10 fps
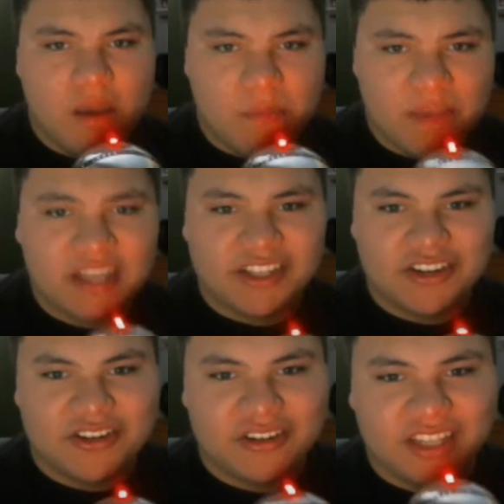MegaJared
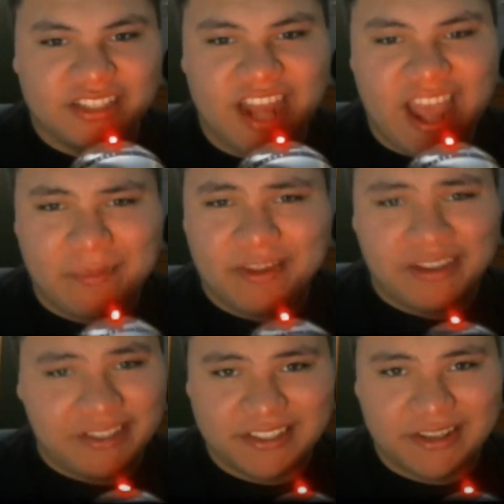here guys and happy
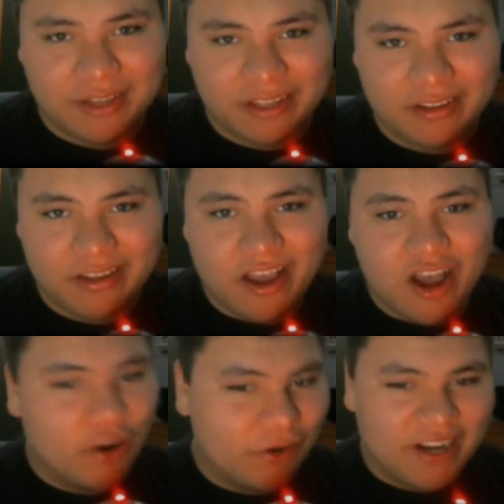Thanksgiving.
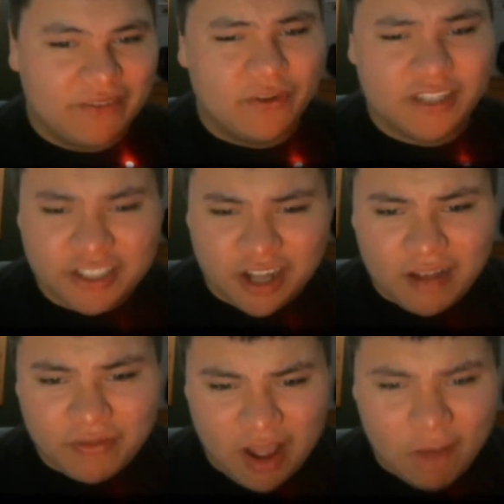Alright, first
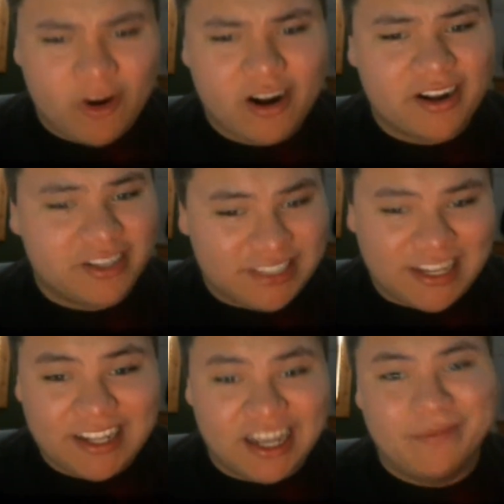off, I wanna
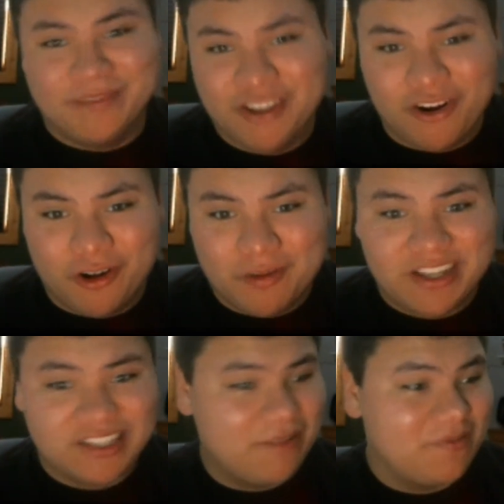say I'm sorry
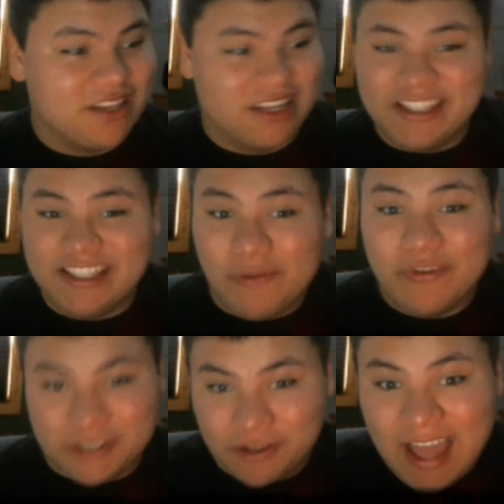because I'm a
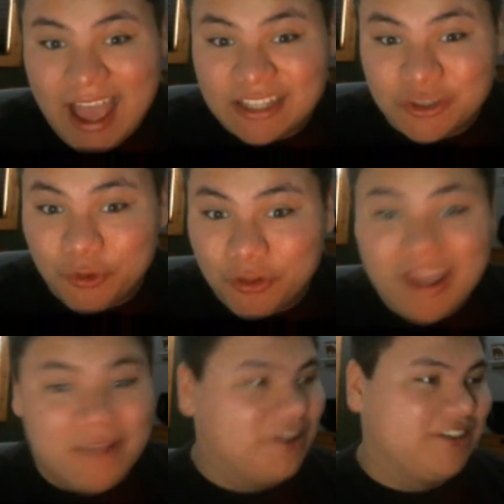selfish little asshole
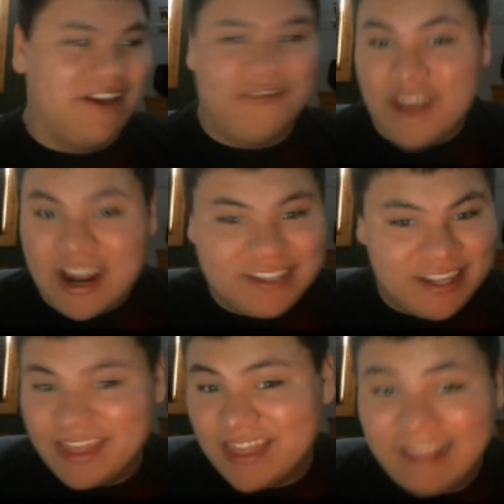because I have not
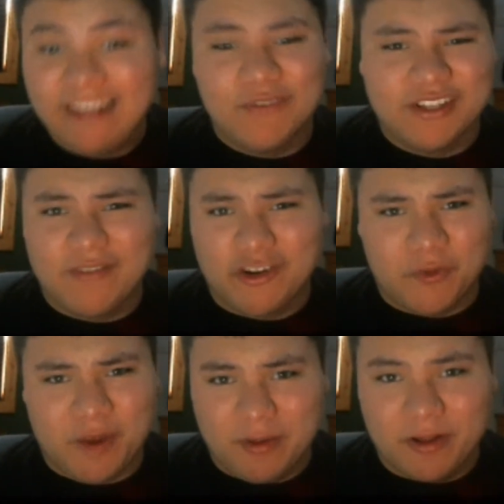said thank you for 700
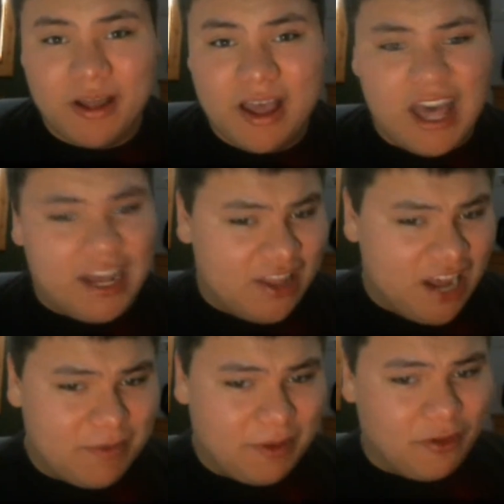people. And a lot
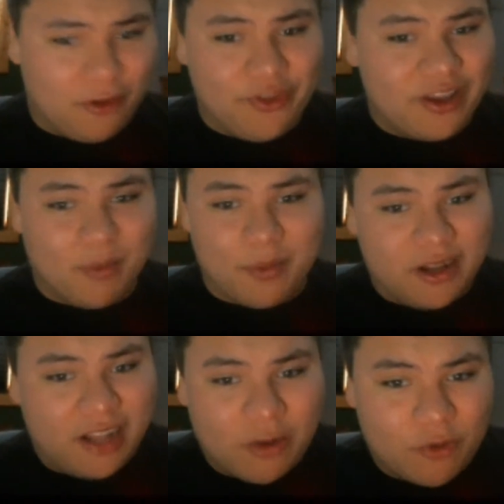of people don't think I'm putting a
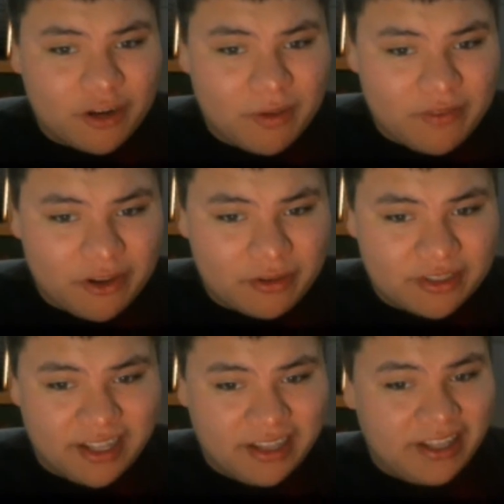lot of work into my videos
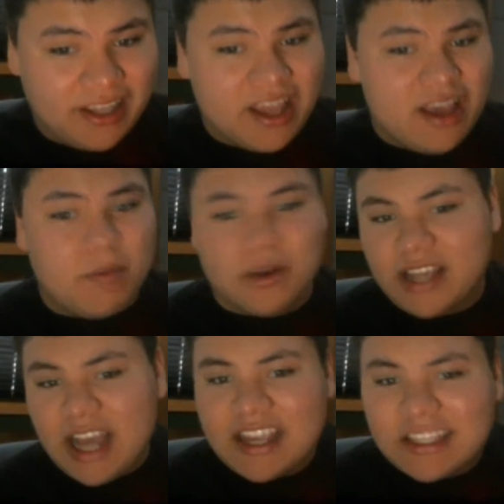lately, but
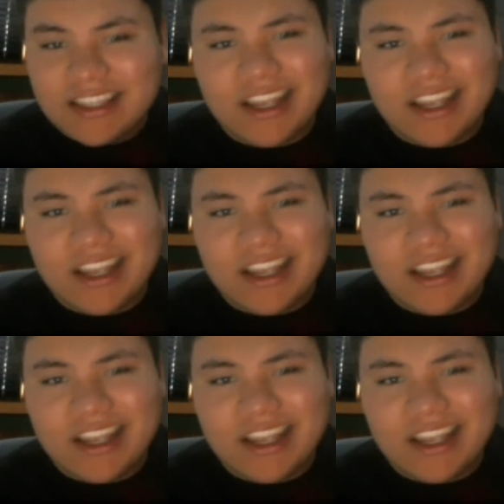guys,